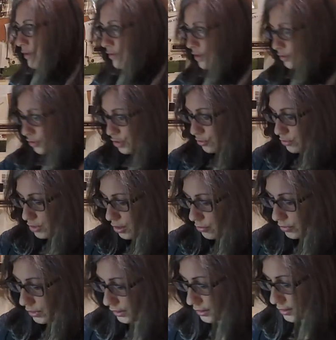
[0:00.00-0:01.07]
They're two
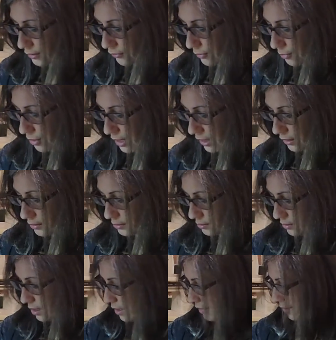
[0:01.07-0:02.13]
totally different
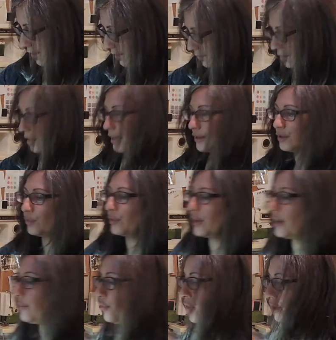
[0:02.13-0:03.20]
pinks, and that's kind of what
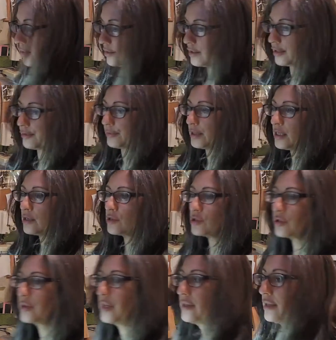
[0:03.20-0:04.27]
I wanted,
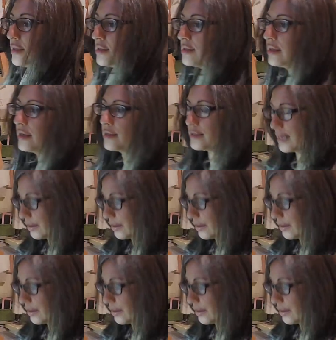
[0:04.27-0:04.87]
so that they stand